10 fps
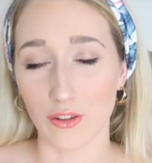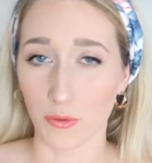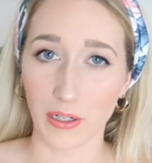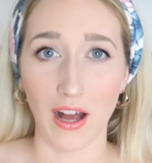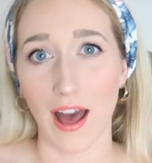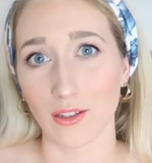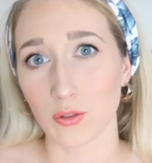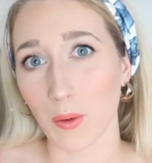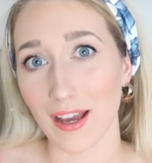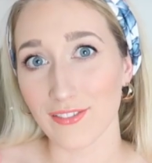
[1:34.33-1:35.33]
The Real
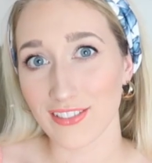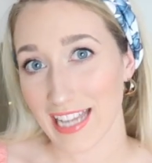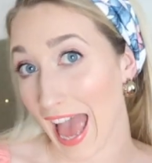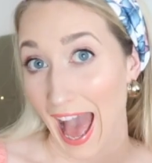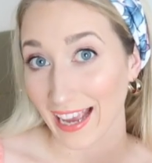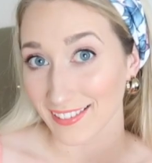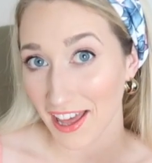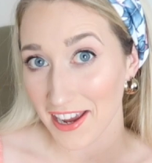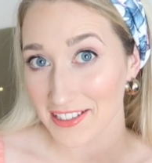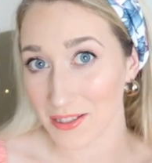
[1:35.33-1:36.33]
Housewife
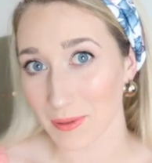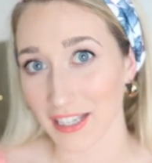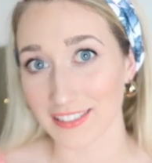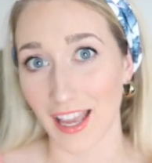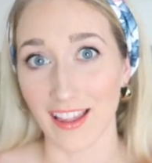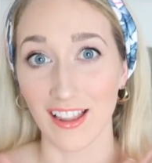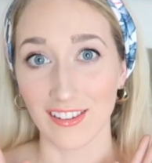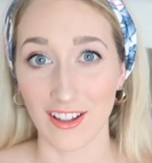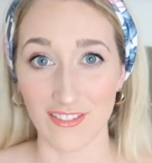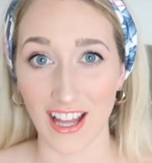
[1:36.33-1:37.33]
taglines, because I
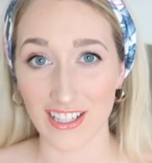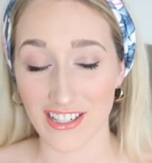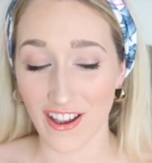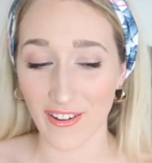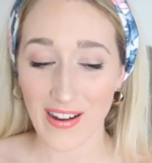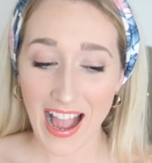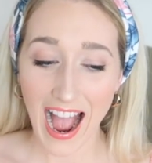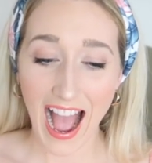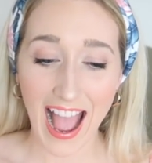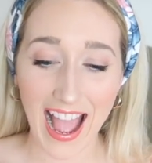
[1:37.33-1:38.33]
love that show,
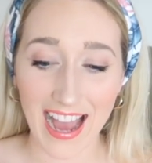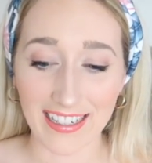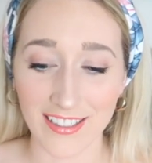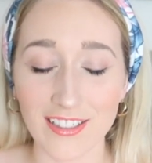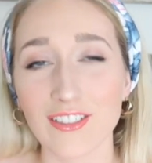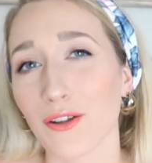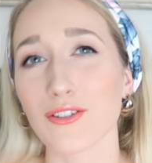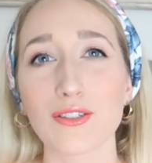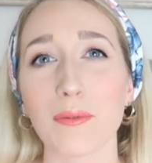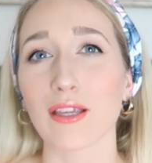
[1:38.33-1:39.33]
and just, you
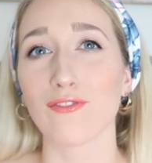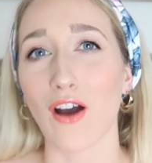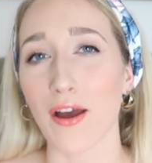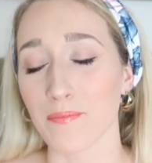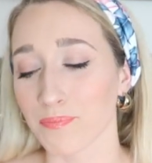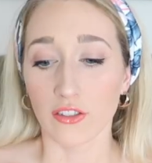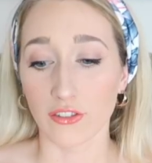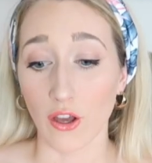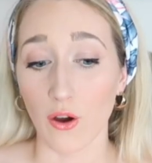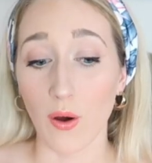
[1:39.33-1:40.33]
know, do something fun.
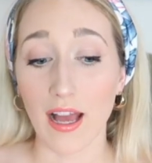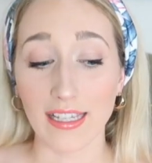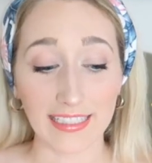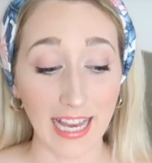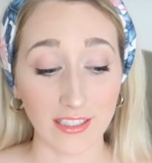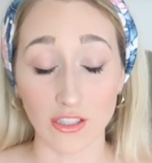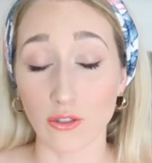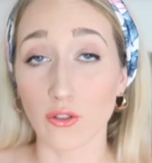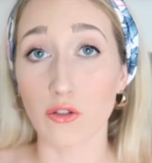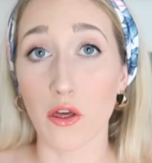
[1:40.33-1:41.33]
So yes,
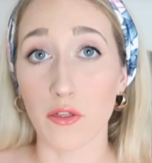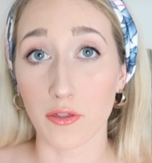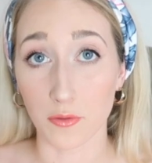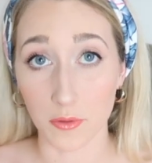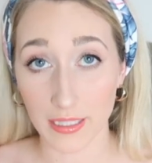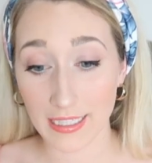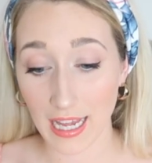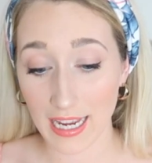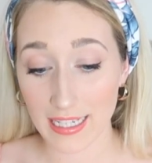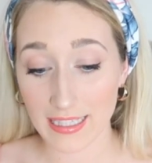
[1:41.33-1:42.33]
those are the three
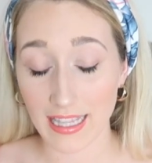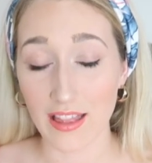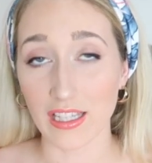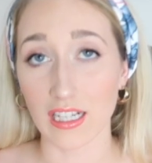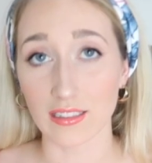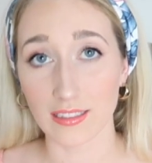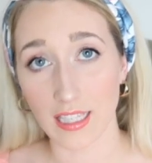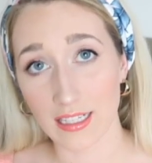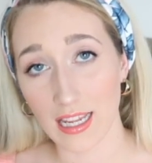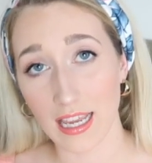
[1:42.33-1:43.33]
nights, and then on
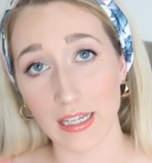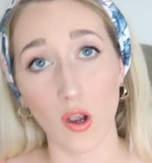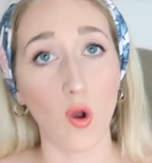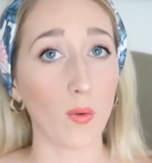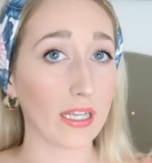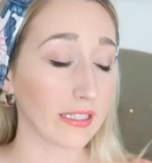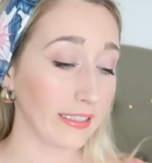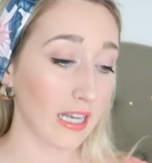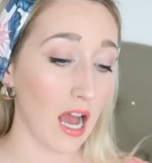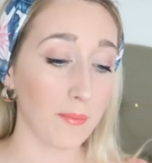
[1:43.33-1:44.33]
Sunday we
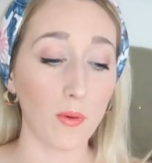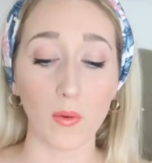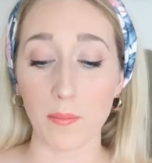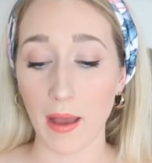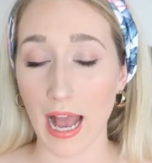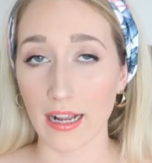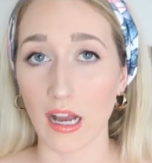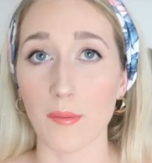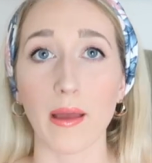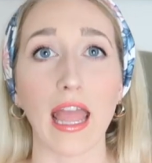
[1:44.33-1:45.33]
clean up, we
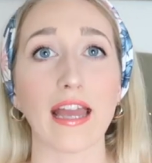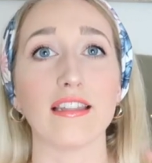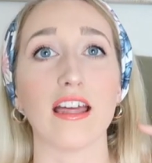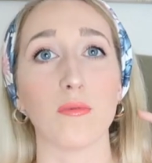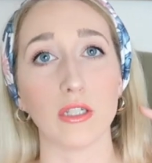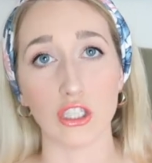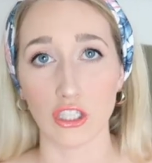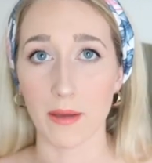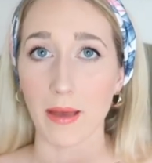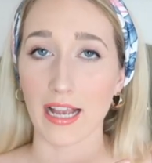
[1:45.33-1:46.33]
pack up, and then we
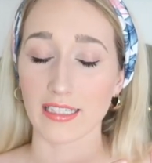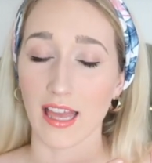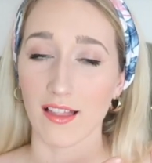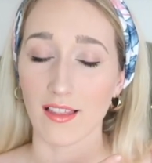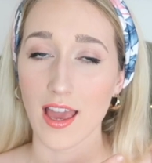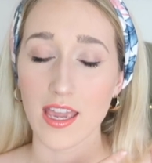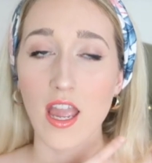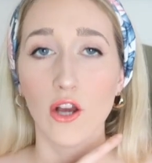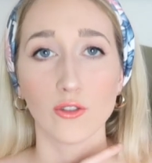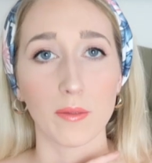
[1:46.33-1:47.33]
jet back to L
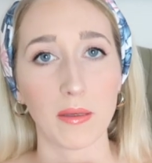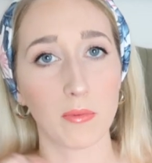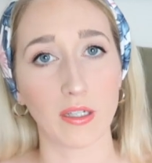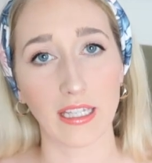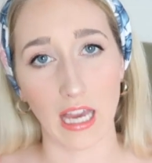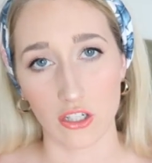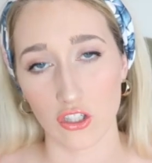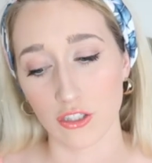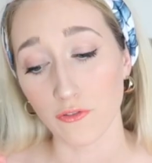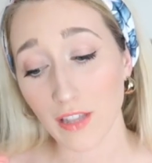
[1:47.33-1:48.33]
A so that people can
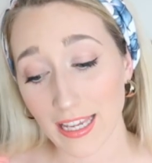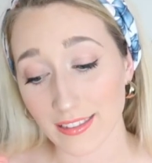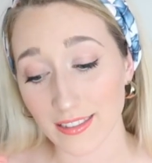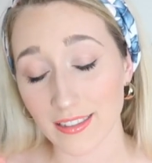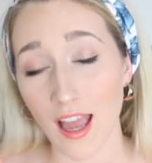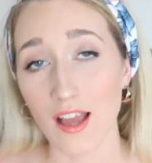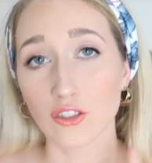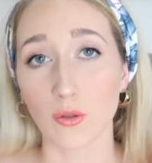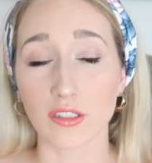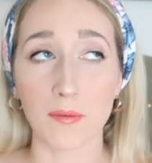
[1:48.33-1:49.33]
catch their flights.
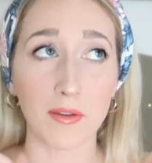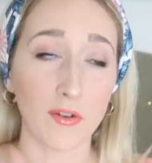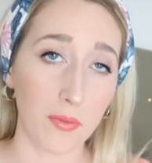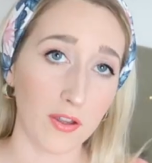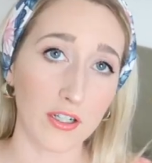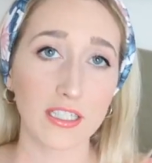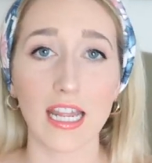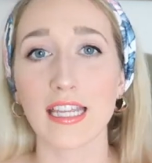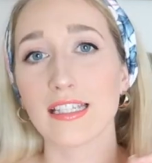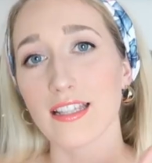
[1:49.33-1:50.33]
So it's gonna be from
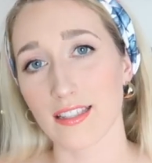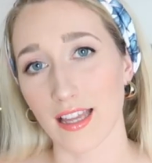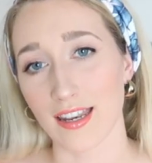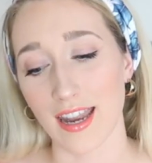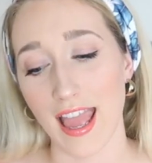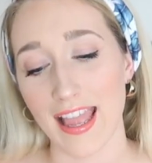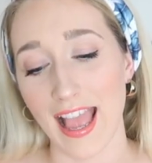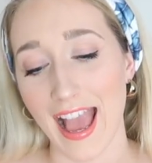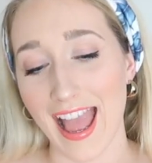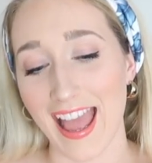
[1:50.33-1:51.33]
Thursday to
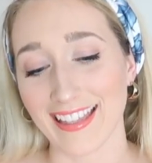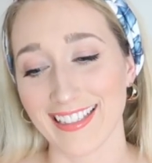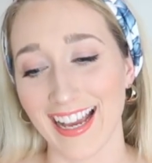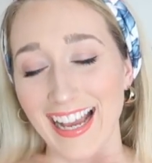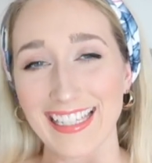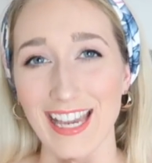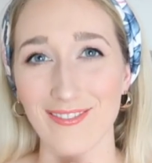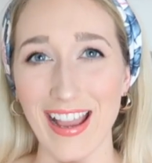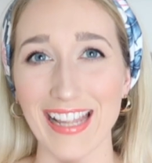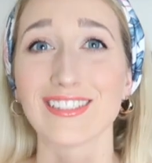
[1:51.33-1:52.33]
Sunday, and I
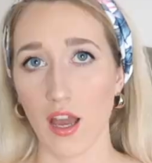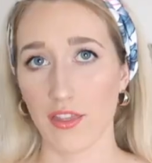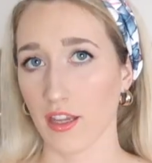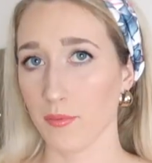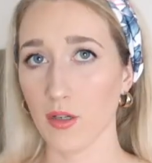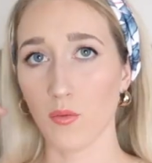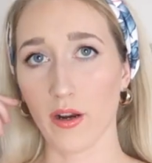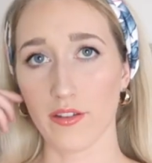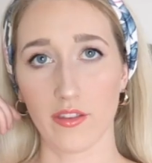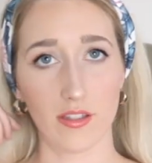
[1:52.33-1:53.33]
can't wait. I think I'm gonna
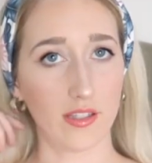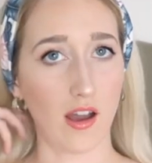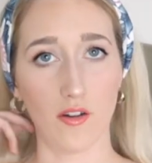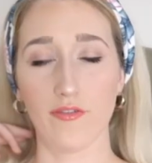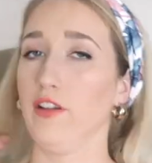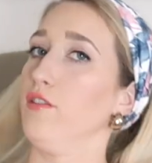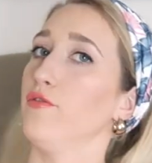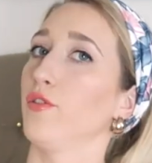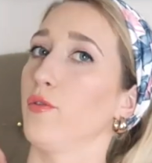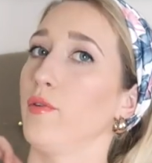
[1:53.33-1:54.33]
wear this outfit
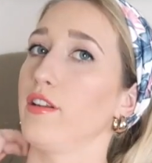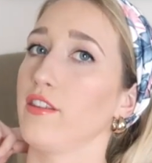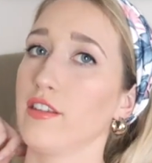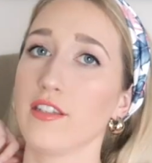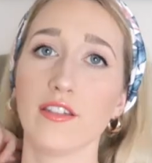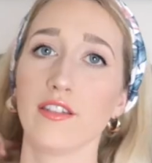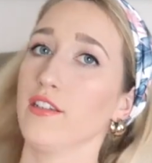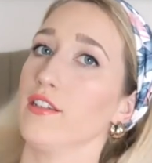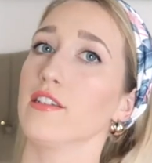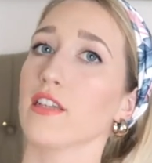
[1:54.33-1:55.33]
for one of the
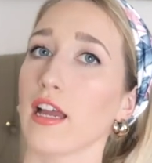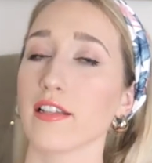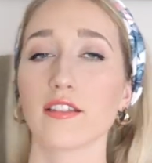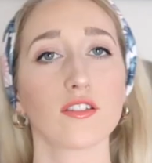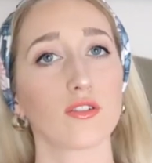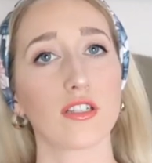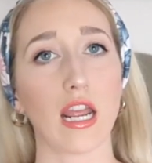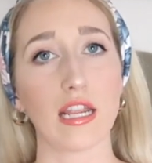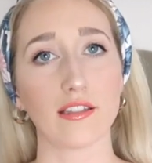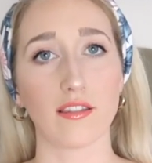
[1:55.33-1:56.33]
nights or
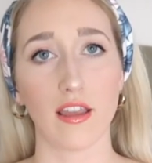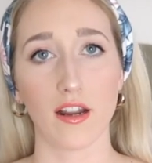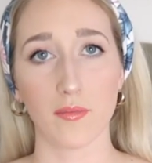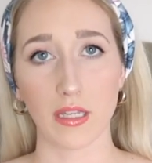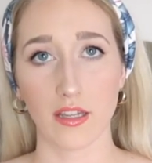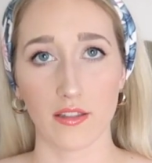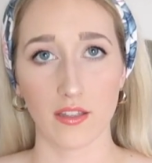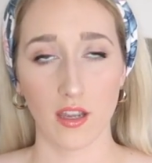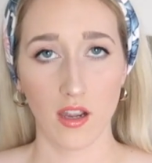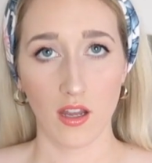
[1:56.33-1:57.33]
days there, because
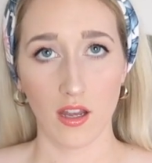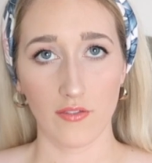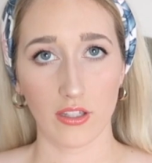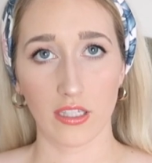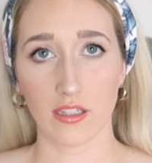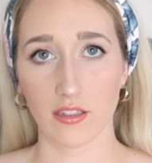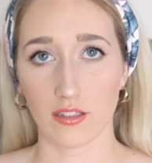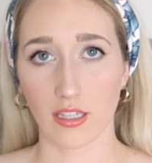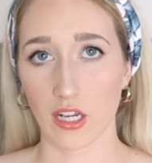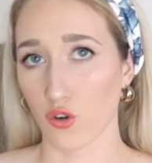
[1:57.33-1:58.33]
I feel like this
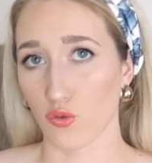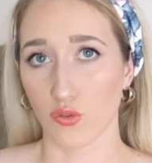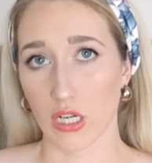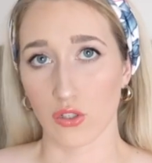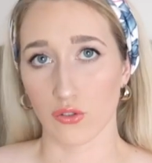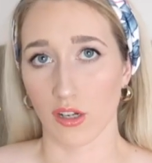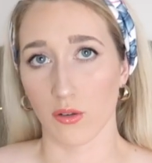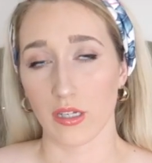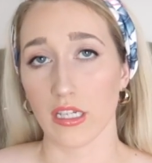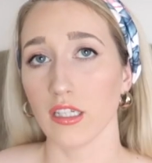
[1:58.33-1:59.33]
is kind of
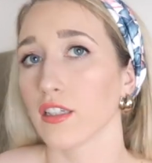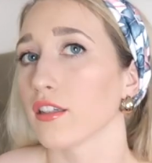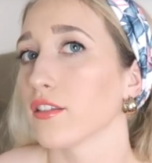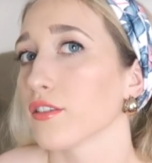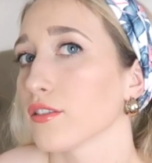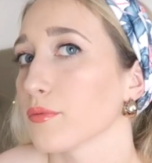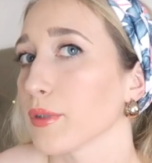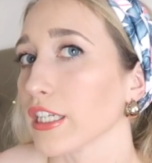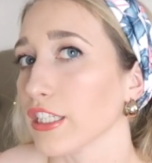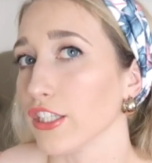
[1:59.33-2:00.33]
retro-y. It's pretty